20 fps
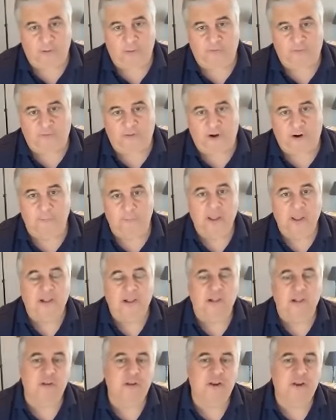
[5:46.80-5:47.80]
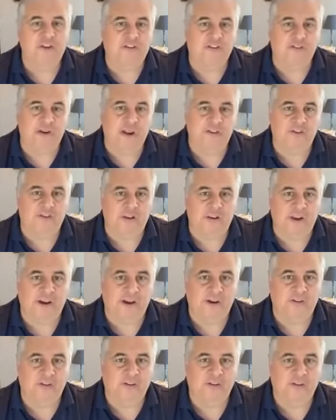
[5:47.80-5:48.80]
firm, look at your
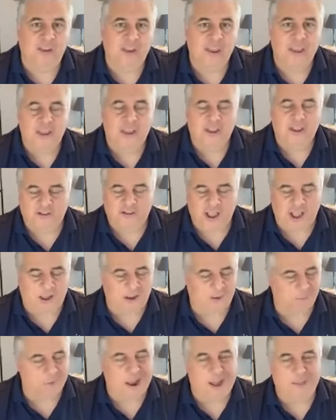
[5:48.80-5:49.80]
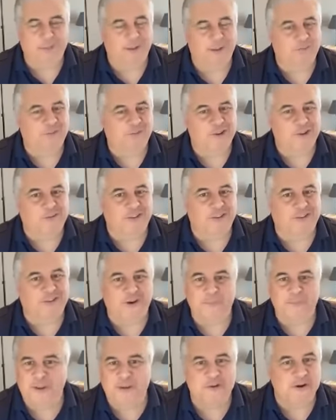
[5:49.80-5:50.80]
engineers. Rob loves to use the
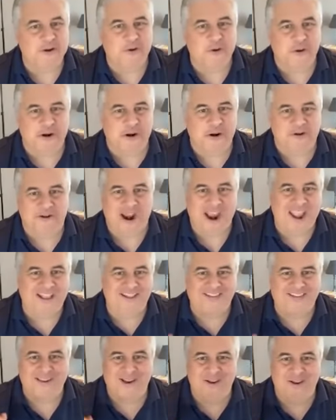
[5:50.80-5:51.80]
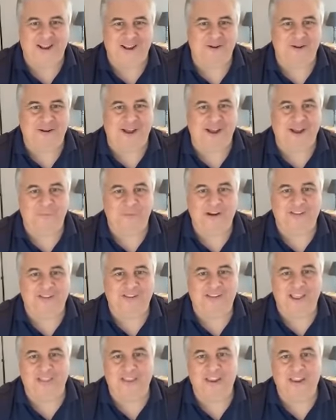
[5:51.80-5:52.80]
term unicorn, right? So, I'm going to
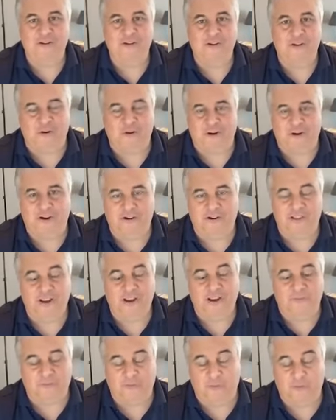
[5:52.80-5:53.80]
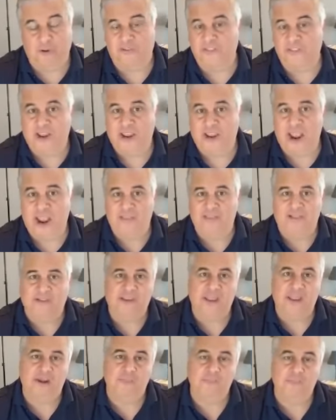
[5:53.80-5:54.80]
say the unicorn you're looking for is that guy that's
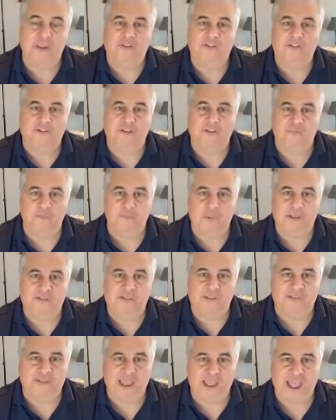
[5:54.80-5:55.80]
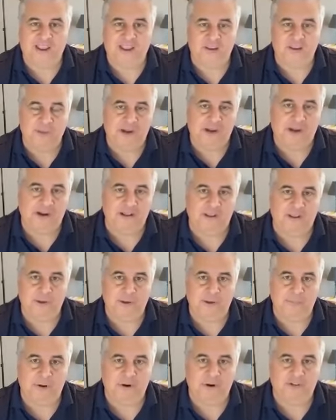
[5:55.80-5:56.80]
got a mixture of business acumen and a little bit
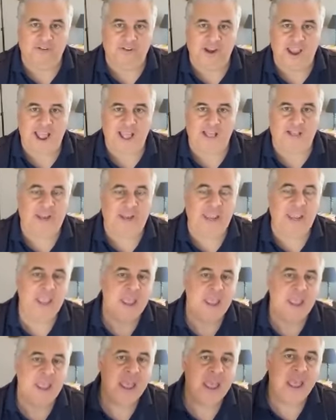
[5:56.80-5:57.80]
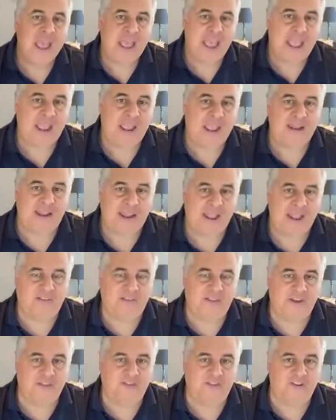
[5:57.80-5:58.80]
of personality, and he has
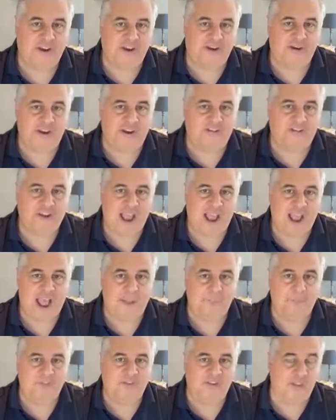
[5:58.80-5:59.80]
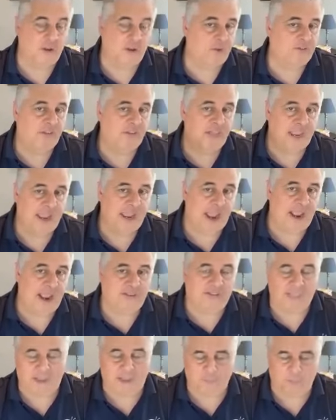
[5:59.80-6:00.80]
engineering chops. And those are the guys
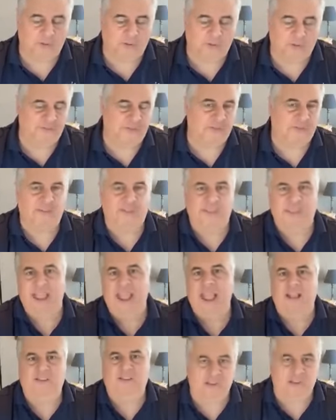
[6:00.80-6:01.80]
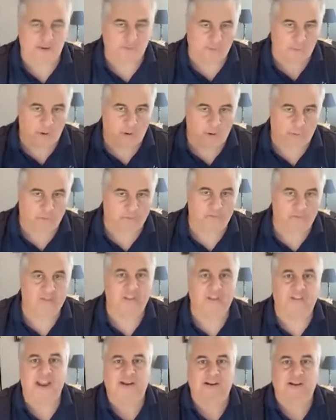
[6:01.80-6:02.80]
that morph into the SE roles, the
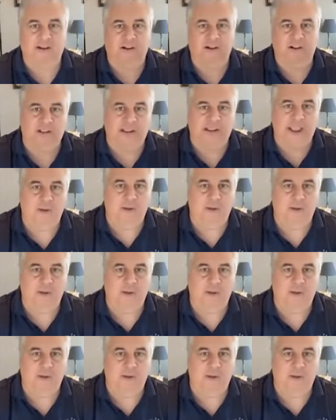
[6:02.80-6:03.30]
technical account